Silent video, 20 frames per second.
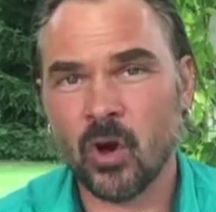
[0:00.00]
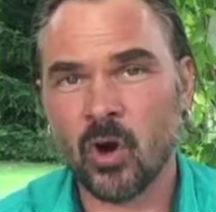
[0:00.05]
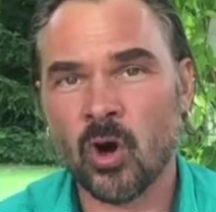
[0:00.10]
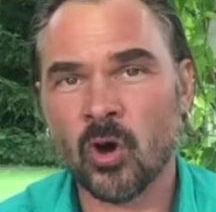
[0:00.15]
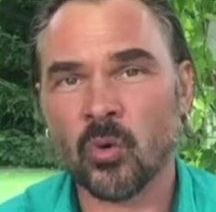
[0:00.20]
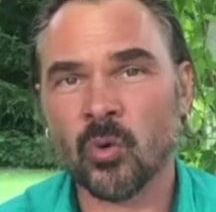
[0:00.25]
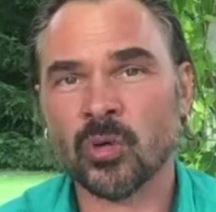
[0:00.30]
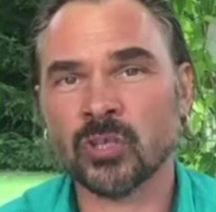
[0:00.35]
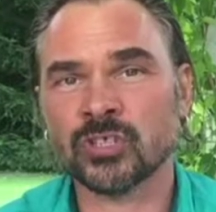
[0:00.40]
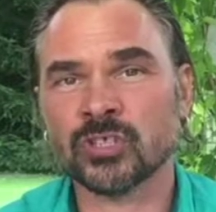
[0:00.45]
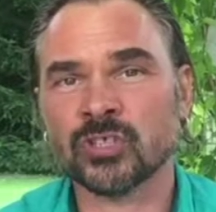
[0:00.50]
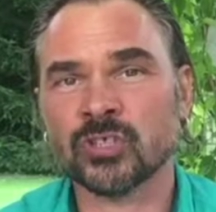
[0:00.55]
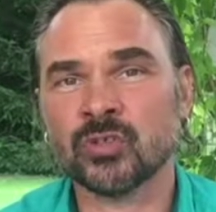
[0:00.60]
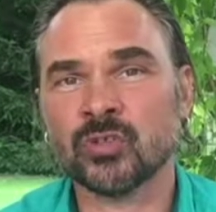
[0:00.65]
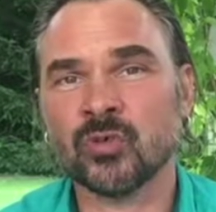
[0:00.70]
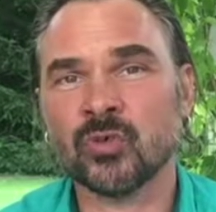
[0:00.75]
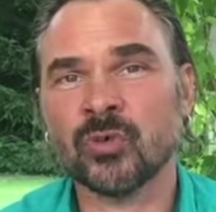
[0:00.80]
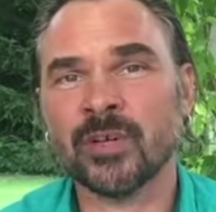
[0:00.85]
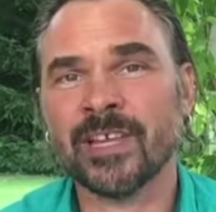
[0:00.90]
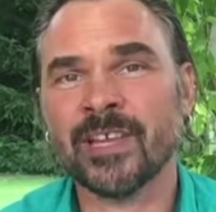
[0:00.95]
or was
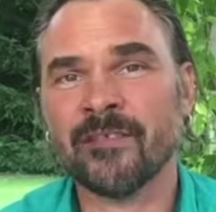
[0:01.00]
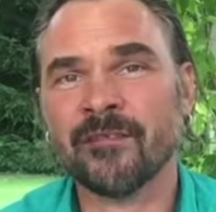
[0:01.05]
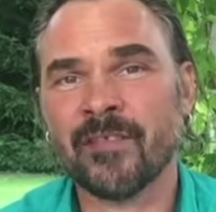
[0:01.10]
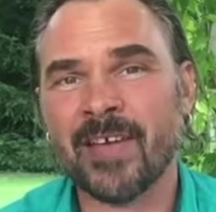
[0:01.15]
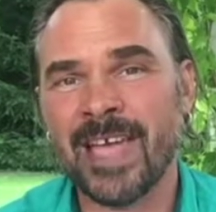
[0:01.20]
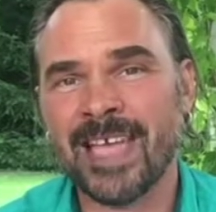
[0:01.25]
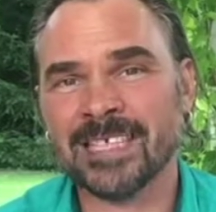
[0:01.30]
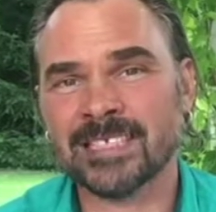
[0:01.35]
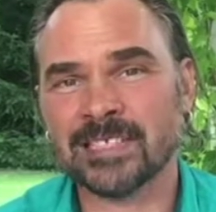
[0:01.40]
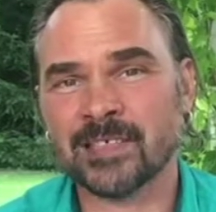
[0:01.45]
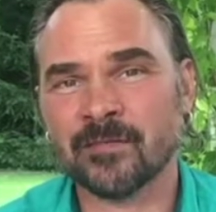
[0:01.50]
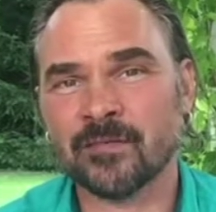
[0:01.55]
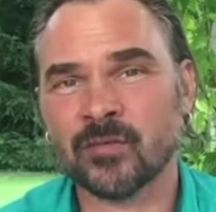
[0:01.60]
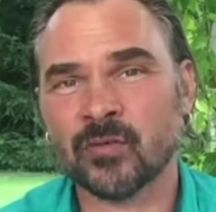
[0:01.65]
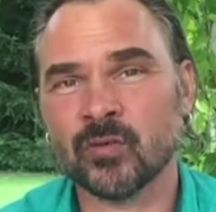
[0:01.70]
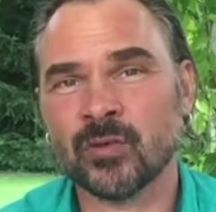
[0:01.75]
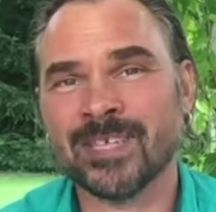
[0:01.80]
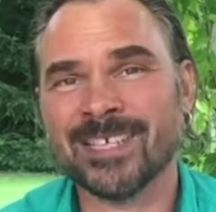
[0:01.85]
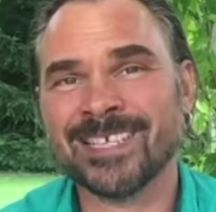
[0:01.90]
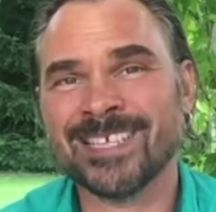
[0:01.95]
too invasive,
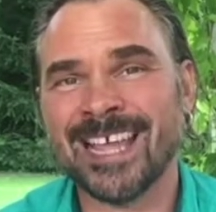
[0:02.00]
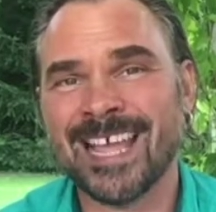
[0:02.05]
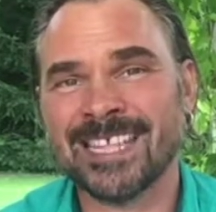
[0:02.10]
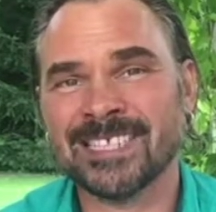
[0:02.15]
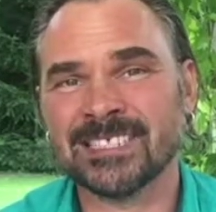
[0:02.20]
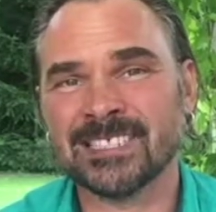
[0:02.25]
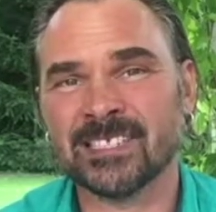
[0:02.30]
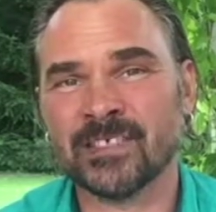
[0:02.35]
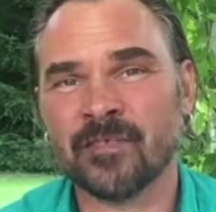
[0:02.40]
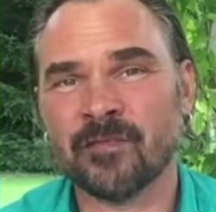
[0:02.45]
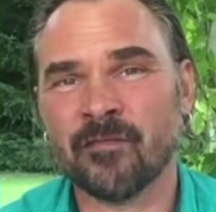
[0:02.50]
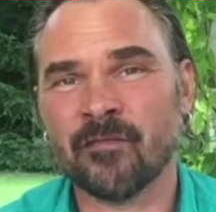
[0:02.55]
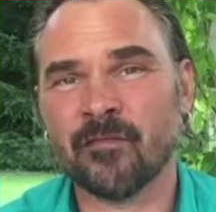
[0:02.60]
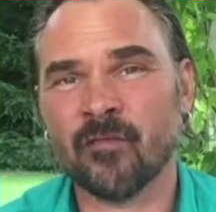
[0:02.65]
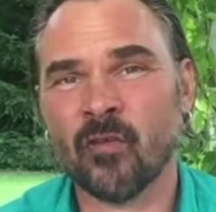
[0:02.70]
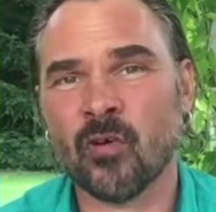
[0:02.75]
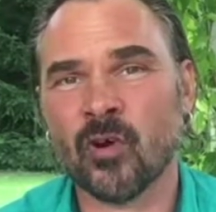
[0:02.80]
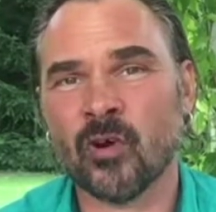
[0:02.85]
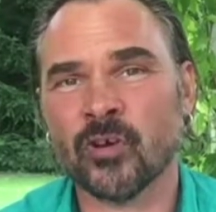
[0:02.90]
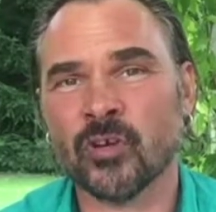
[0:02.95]
too intensive
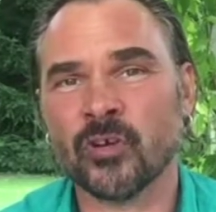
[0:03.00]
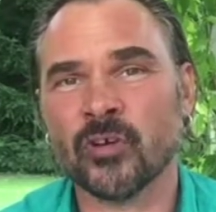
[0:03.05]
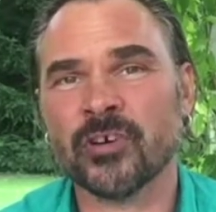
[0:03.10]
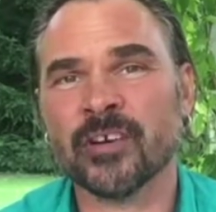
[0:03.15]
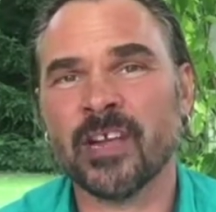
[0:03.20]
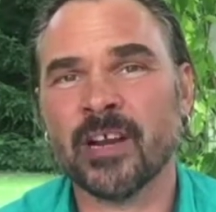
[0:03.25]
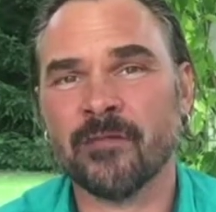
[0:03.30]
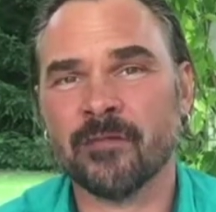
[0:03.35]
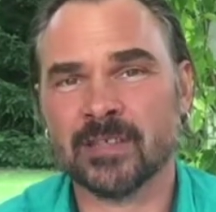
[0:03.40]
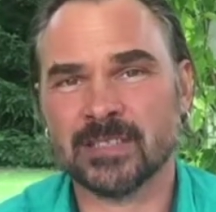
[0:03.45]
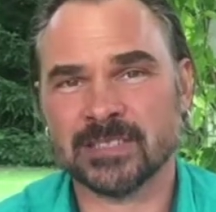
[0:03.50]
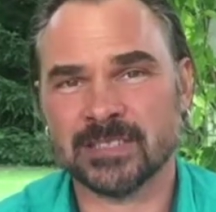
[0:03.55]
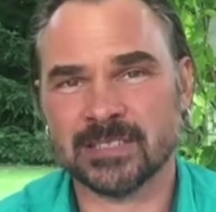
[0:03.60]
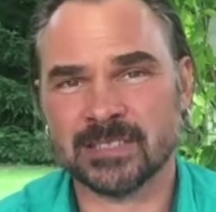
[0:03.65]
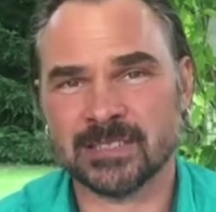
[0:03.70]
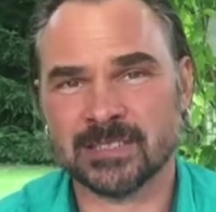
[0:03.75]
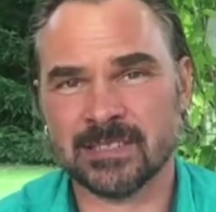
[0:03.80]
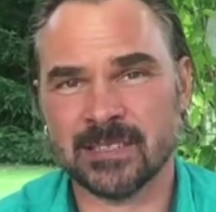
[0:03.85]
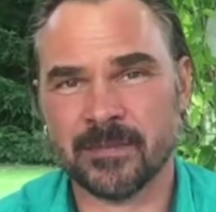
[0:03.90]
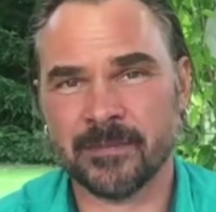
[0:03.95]
for your nervous
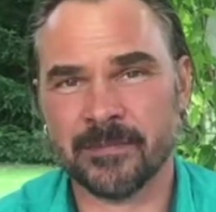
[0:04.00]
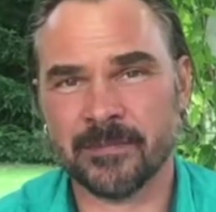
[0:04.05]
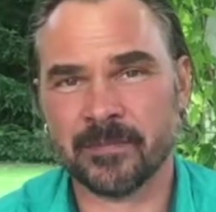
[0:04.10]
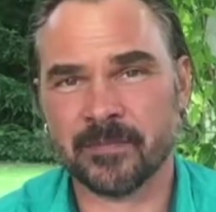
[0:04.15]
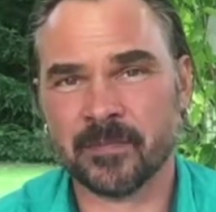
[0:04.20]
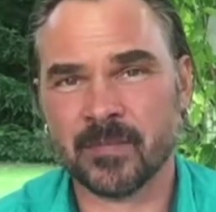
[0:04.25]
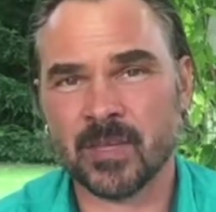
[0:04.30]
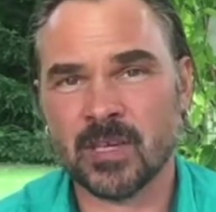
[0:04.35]
system.